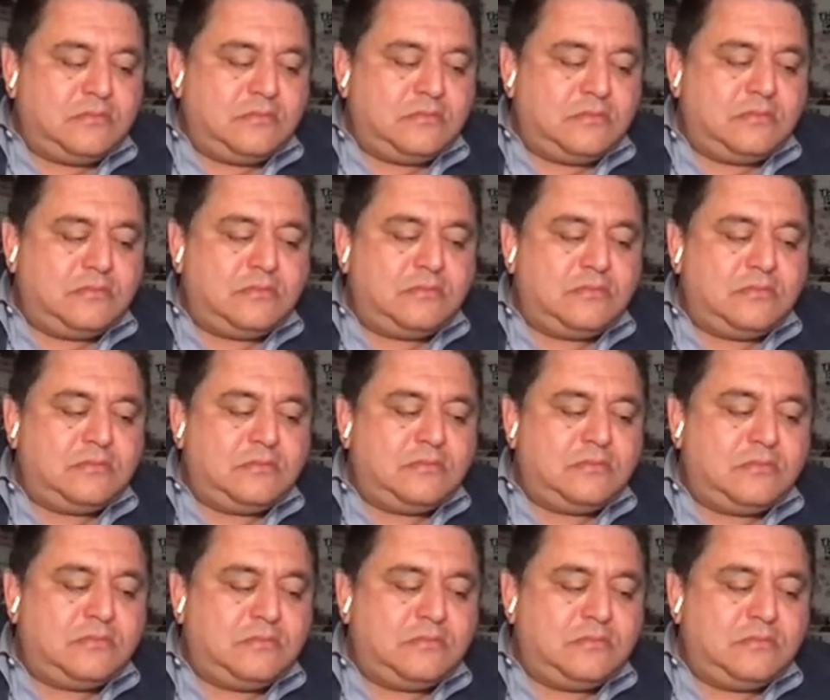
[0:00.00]

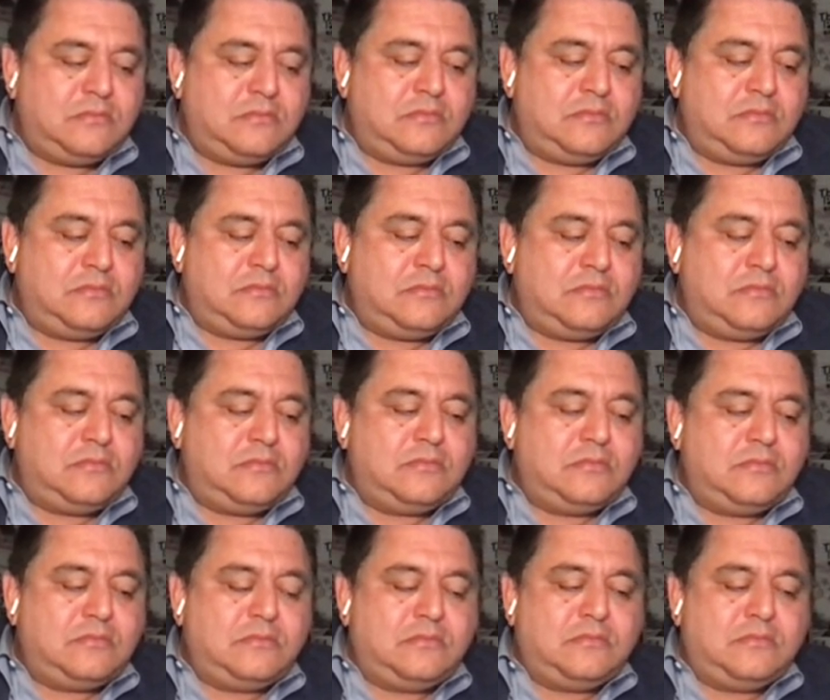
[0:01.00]

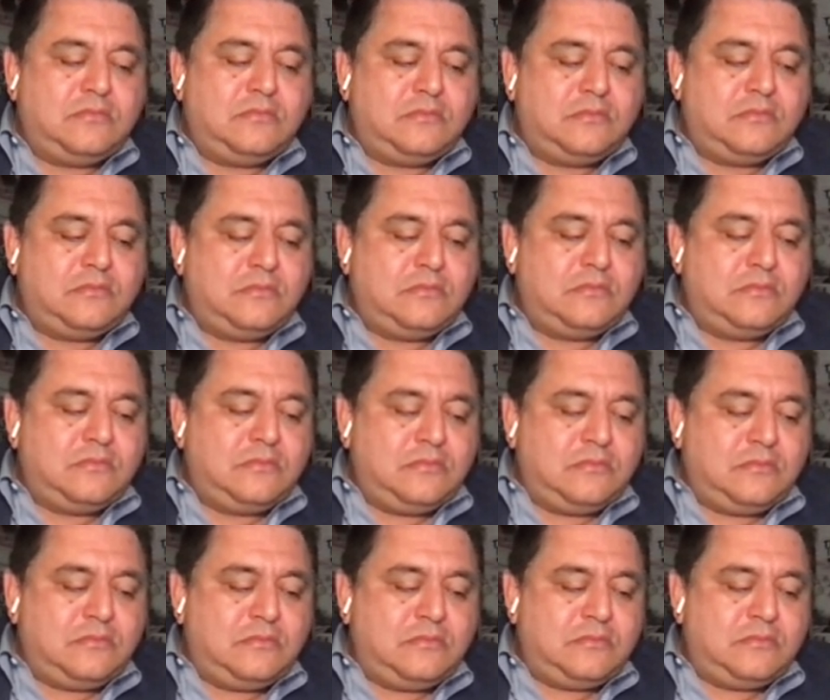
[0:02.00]

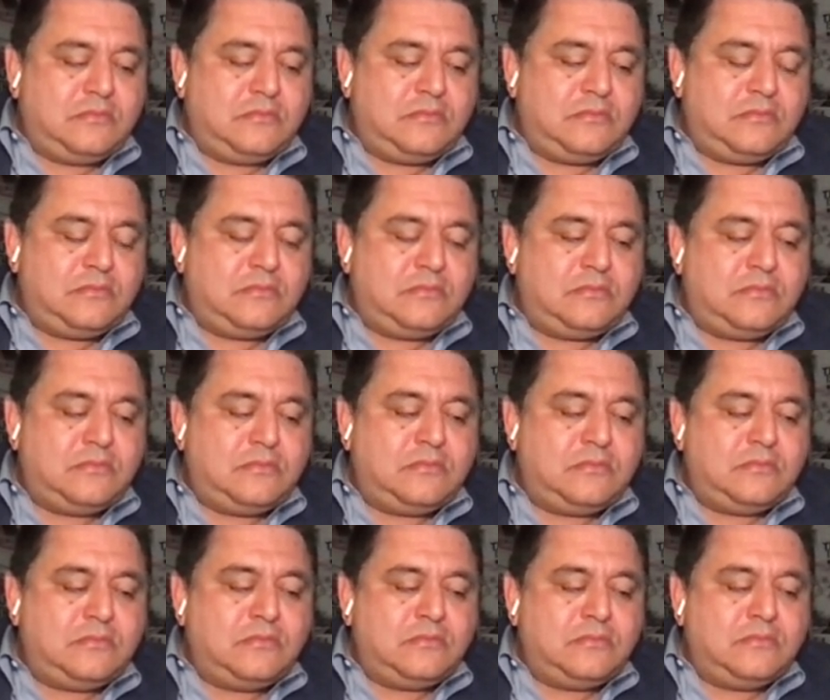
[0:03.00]

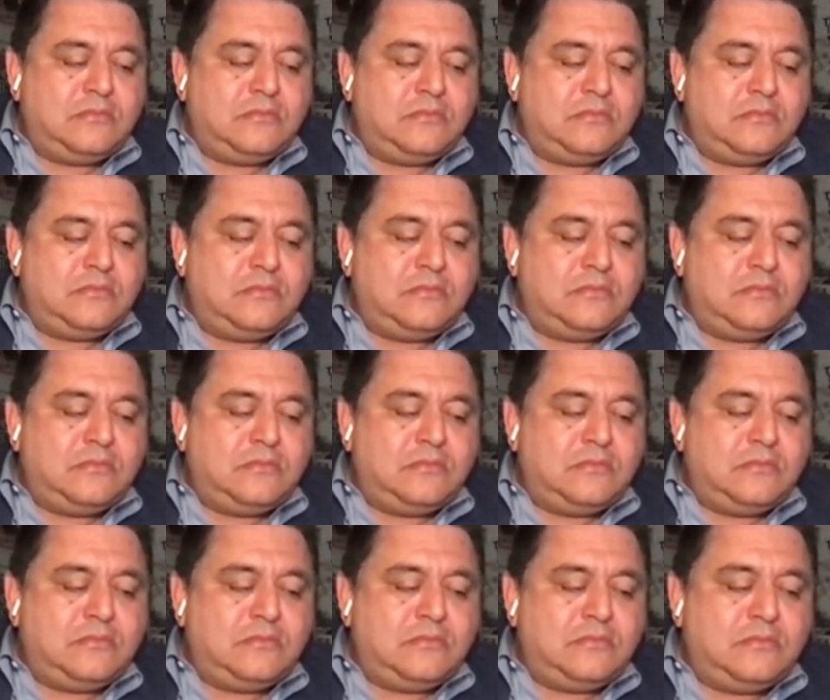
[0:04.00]

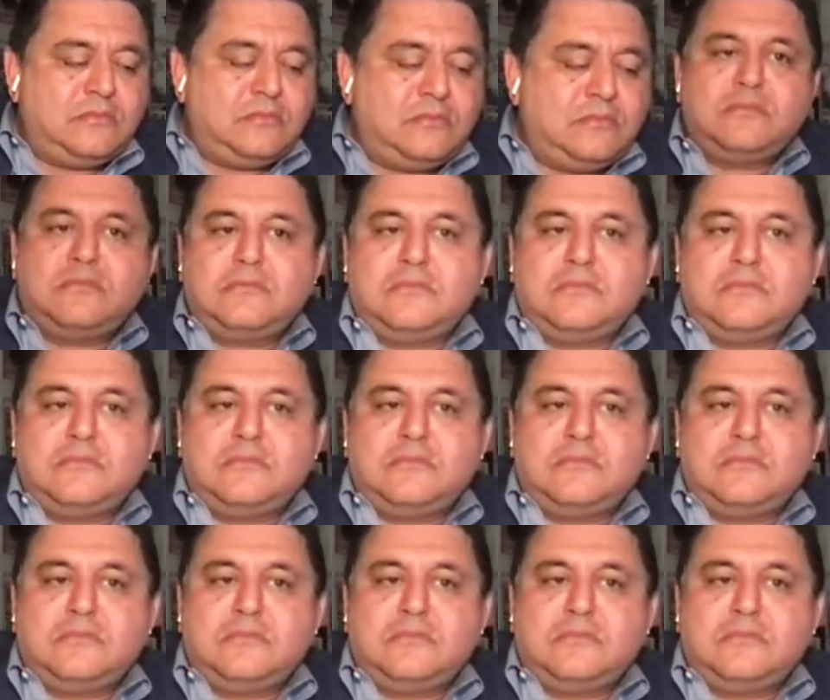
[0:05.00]
[no speech]